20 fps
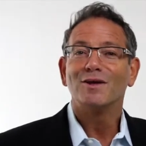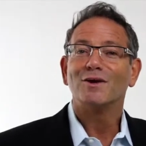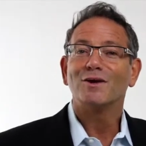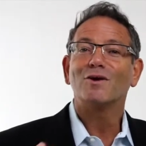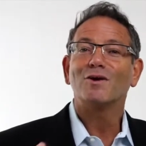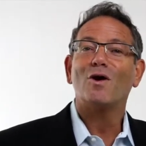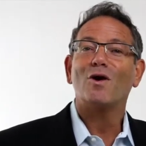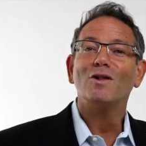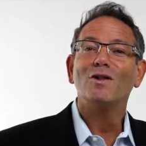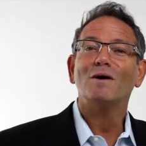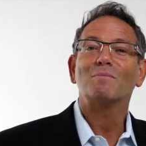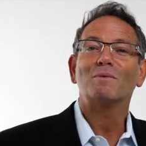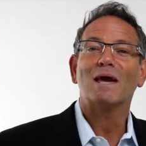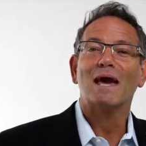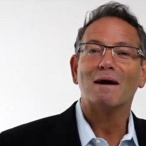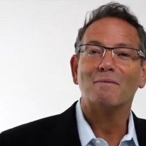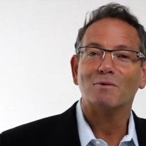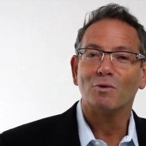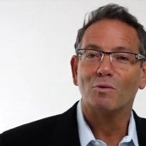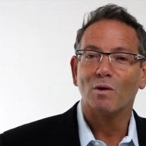You call up
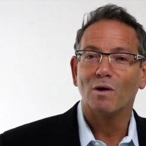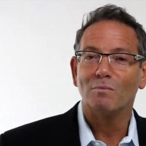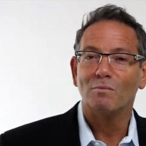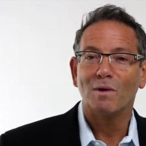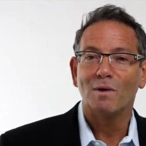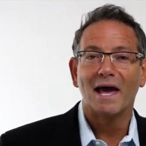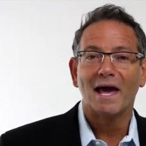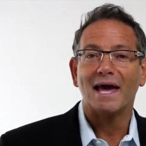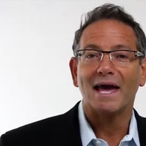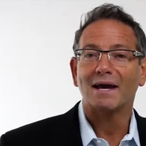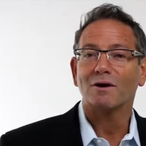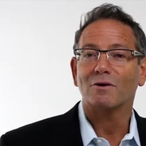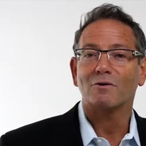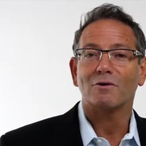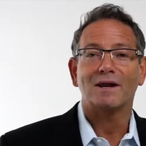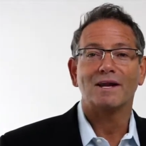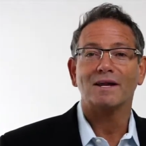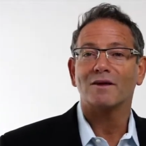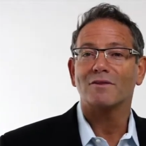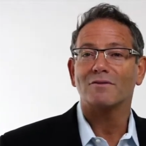Capital One Bank
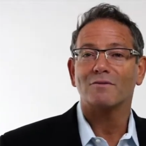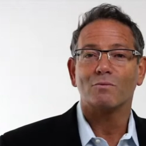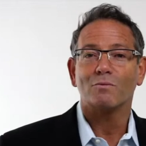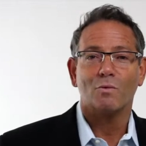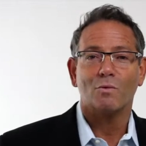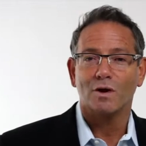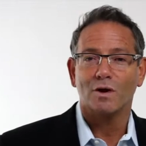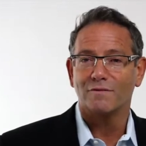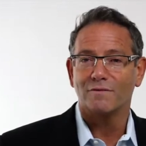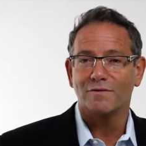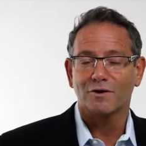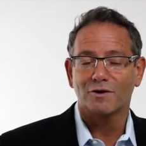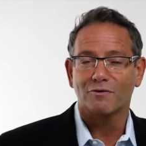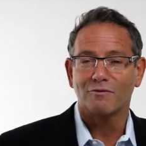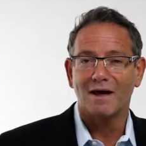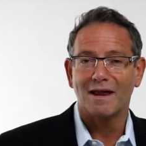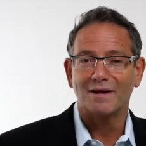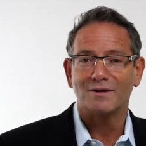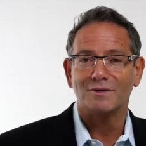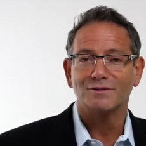or any other one of your
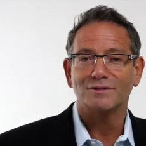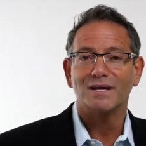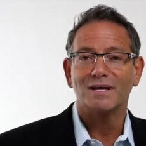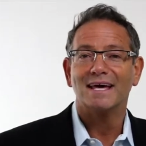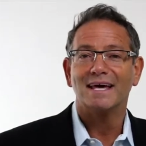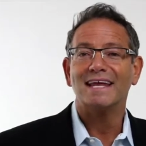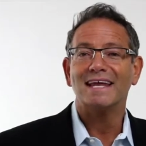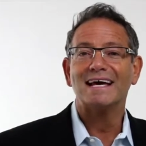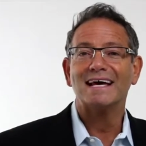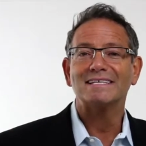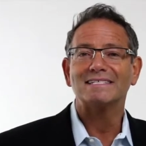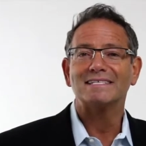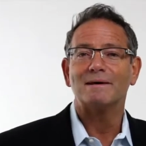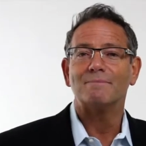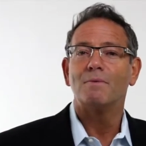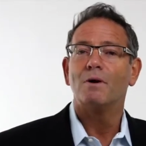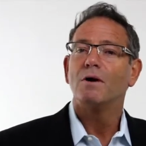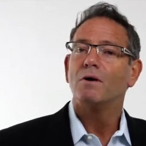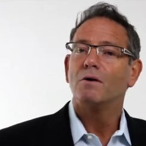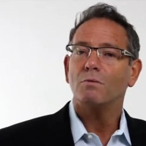creditors and ask
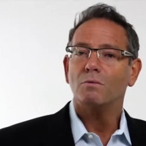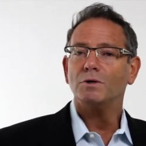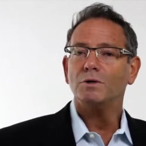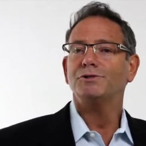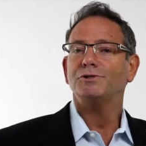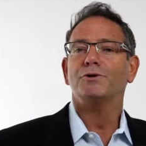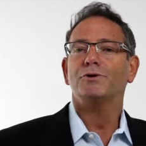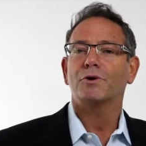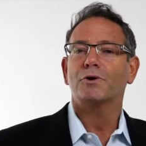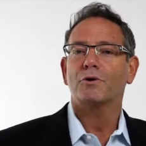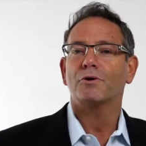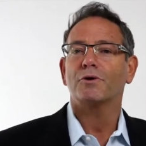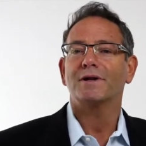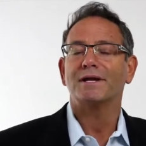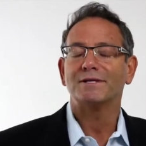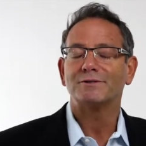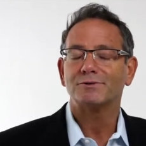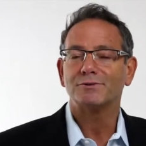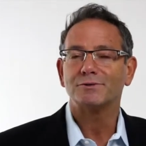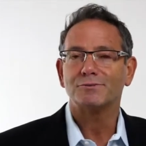them, what's your
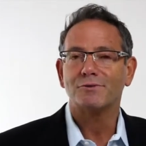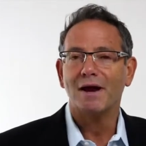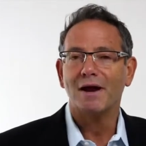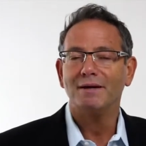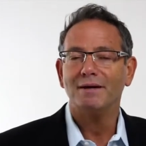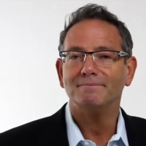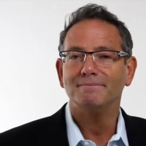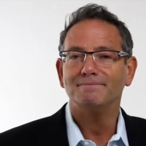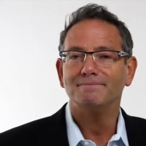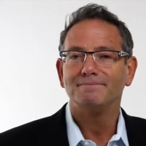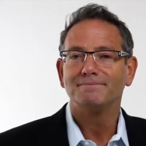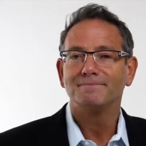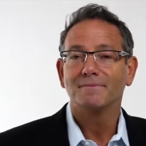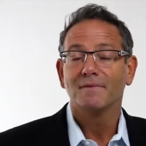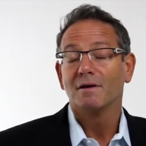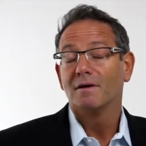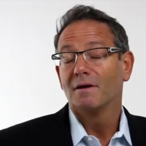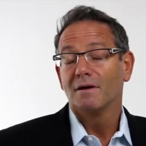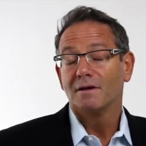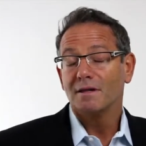current interest rate?
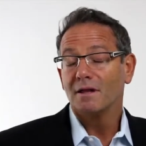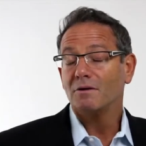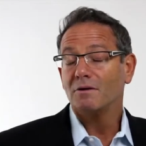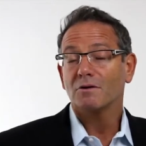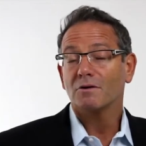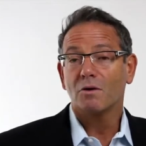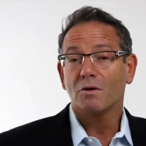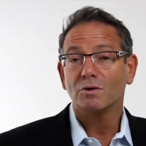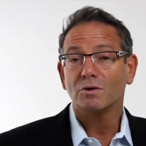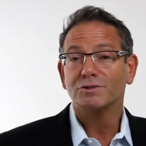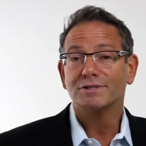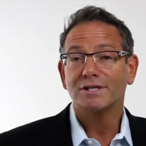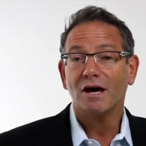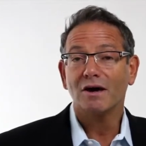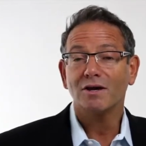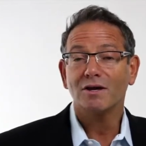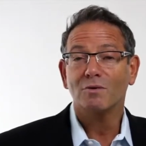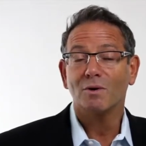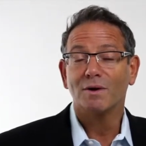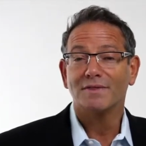They'll of course
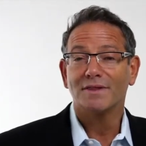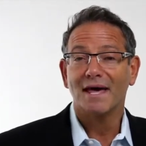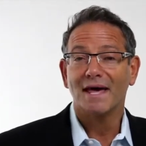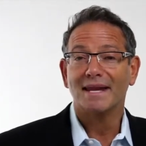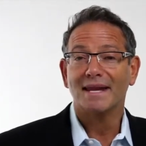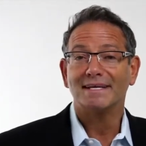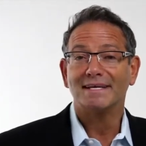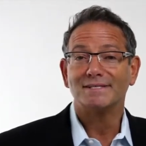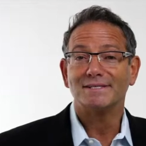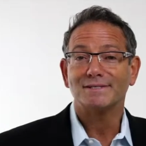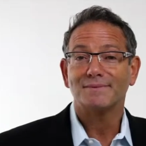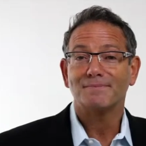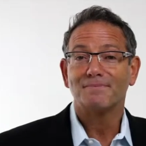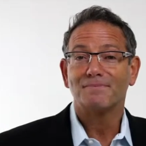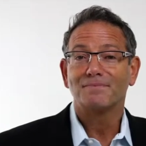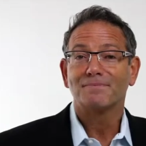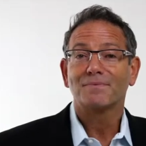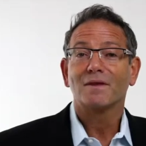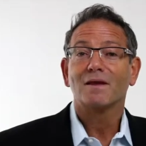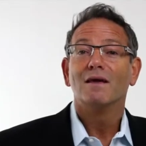tell you what that is.
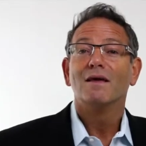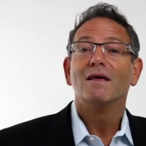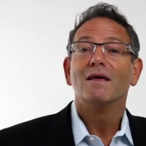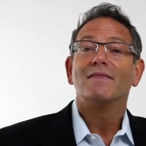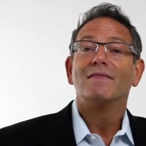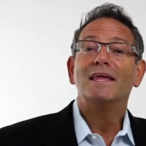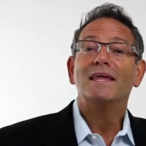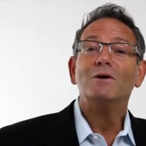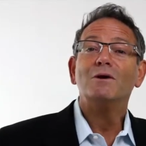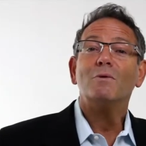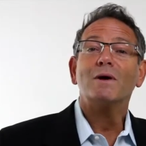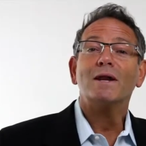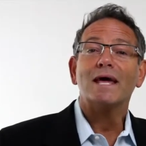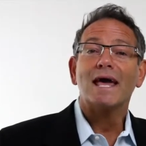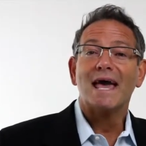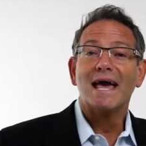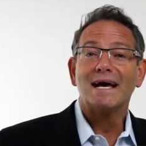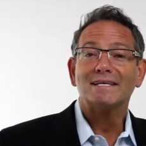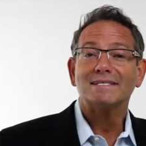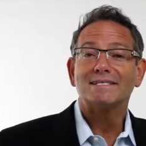Then you want
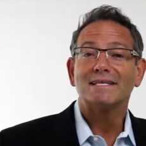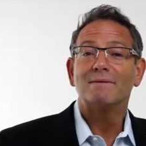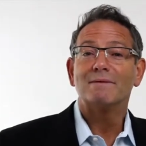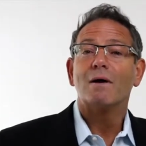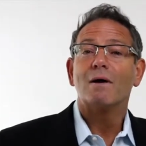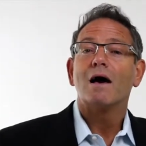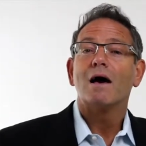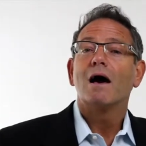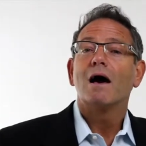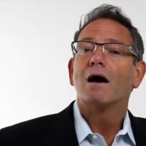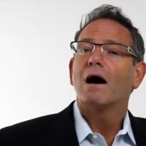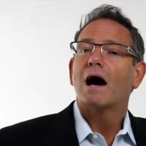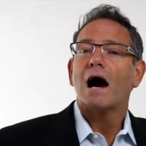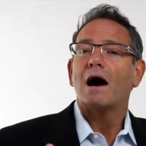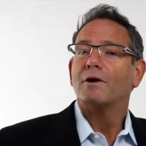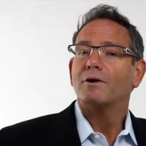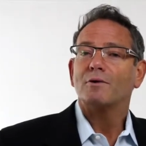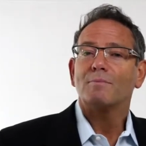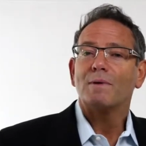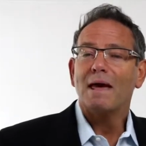to ask them
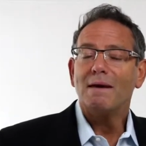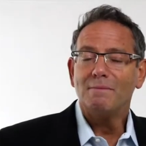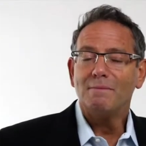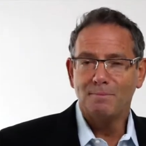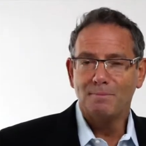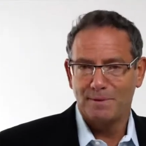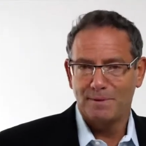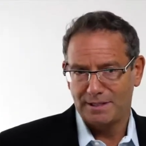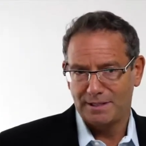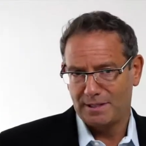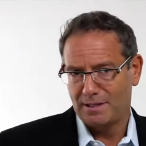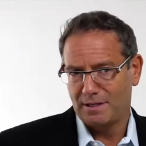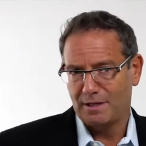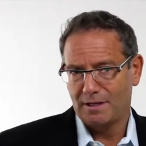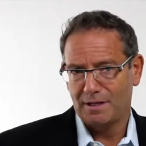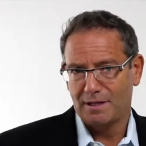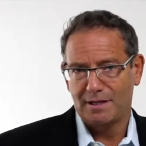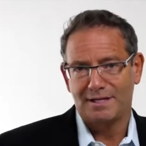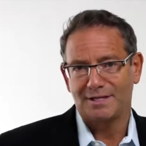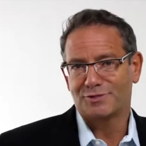how your payment
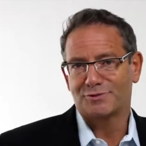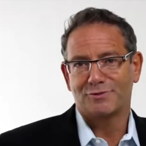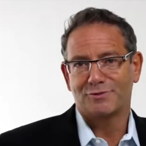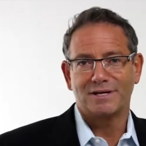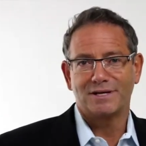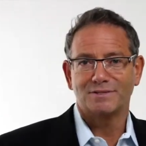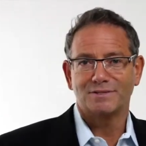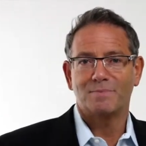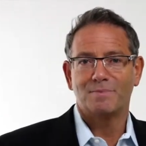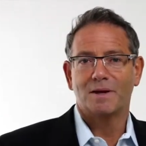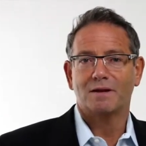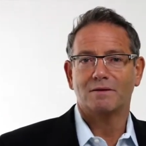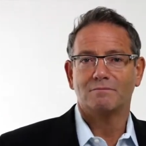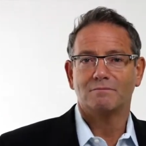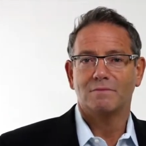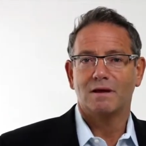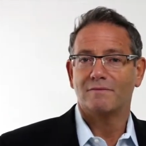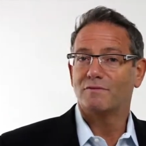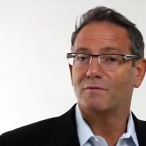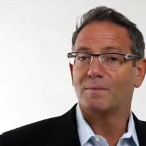history has been.
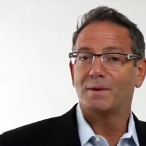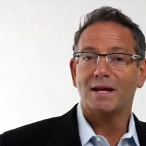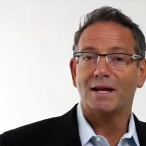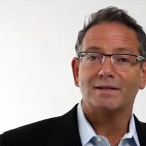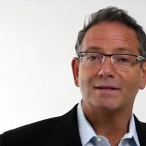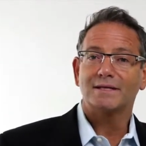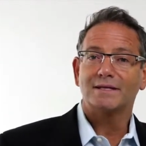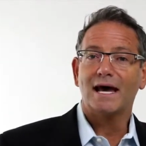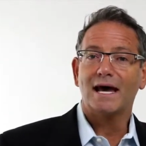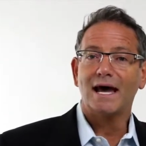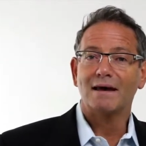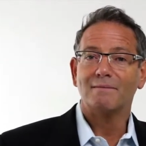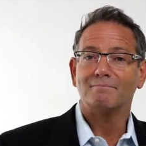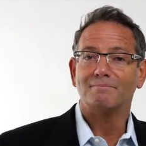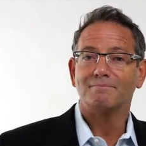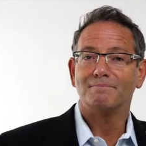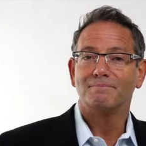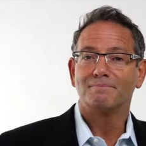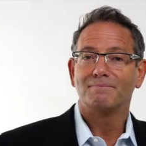Have you been on time?